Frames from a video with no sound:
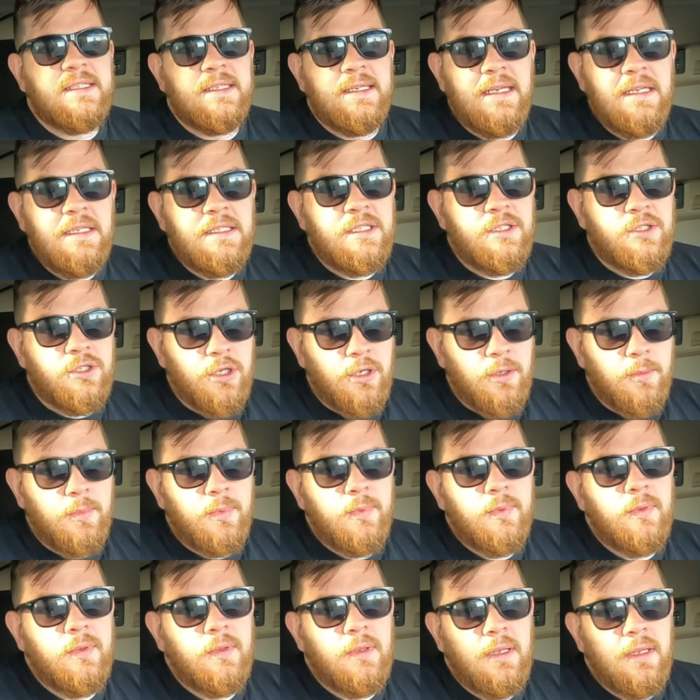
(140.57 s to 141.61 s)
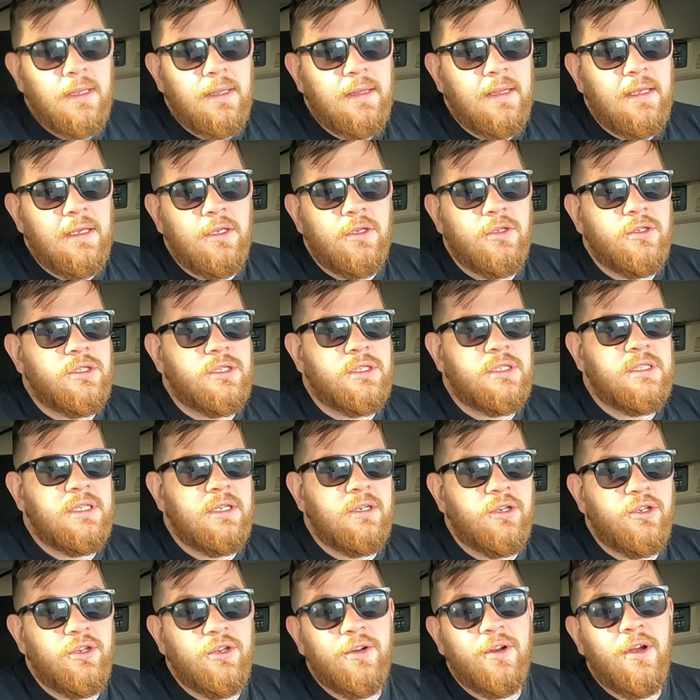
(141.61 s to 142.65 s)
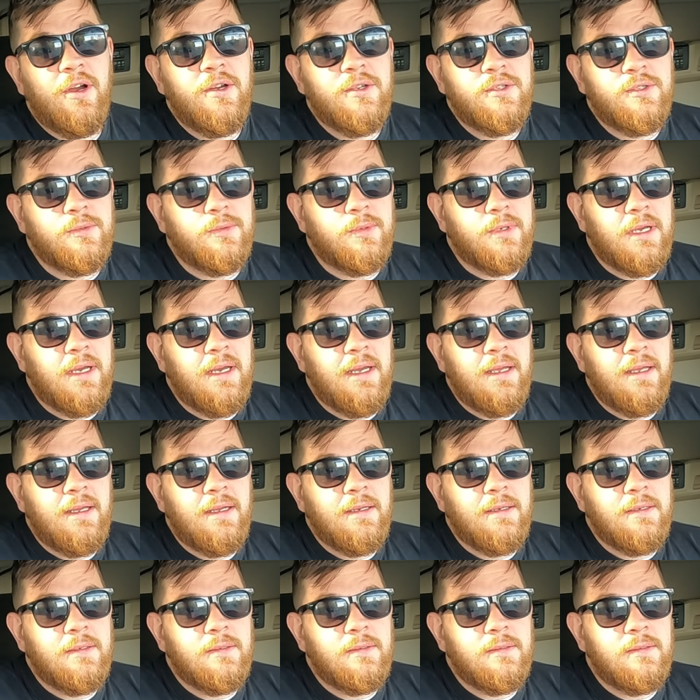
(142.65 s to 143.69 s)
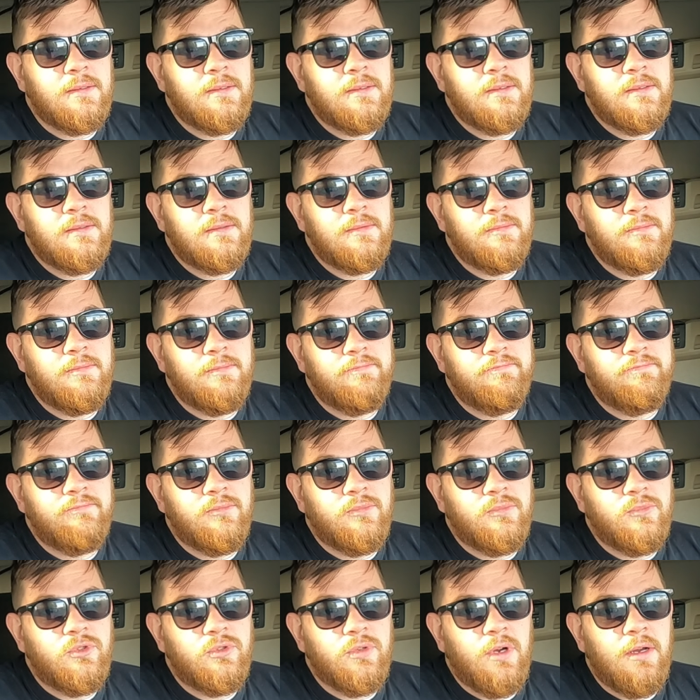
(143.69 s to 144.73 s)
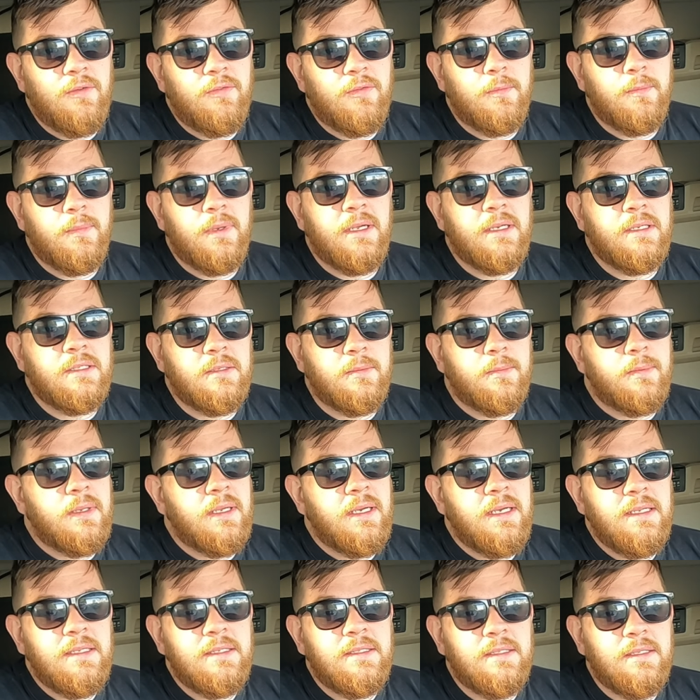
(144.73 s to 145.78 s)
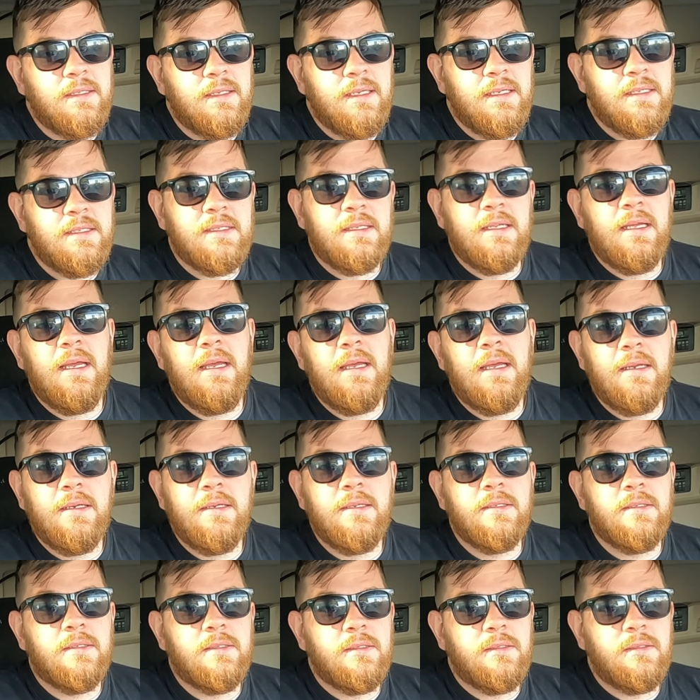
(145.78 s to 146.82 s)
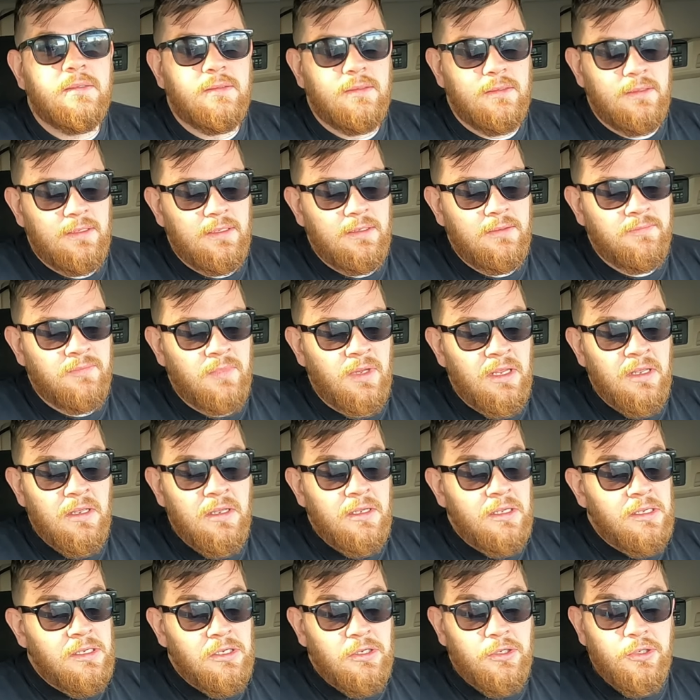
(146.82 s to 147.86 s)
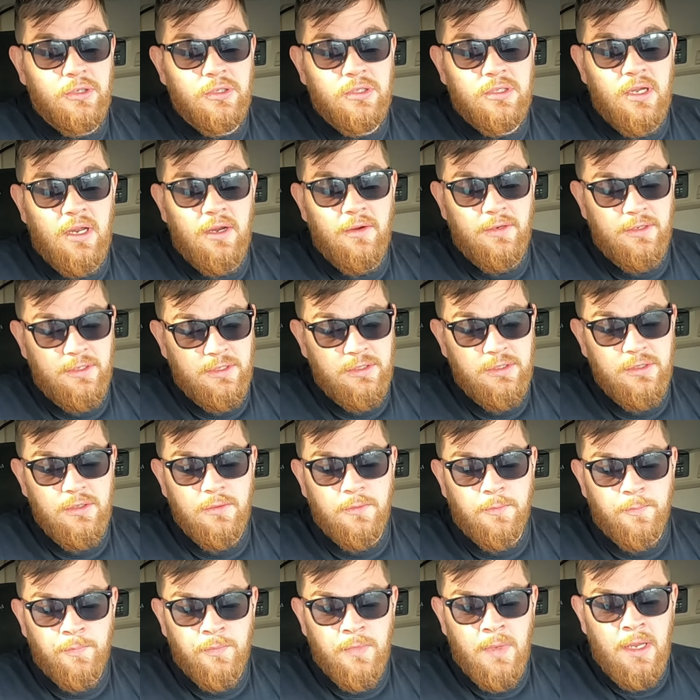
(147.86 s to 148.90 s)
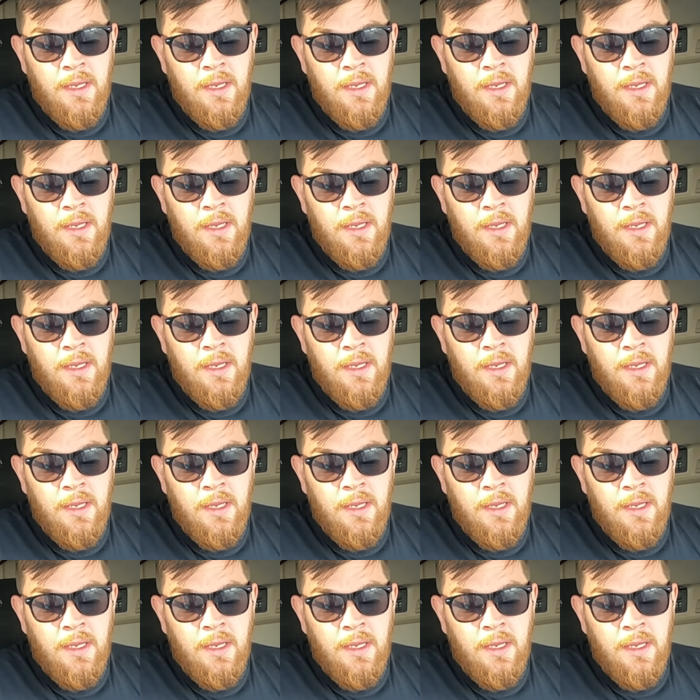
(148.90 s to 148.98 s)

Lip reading: it's an easy job, that you just sit on your ass all day and drive from place to place and that's that, and it's, you know, not tiring at all.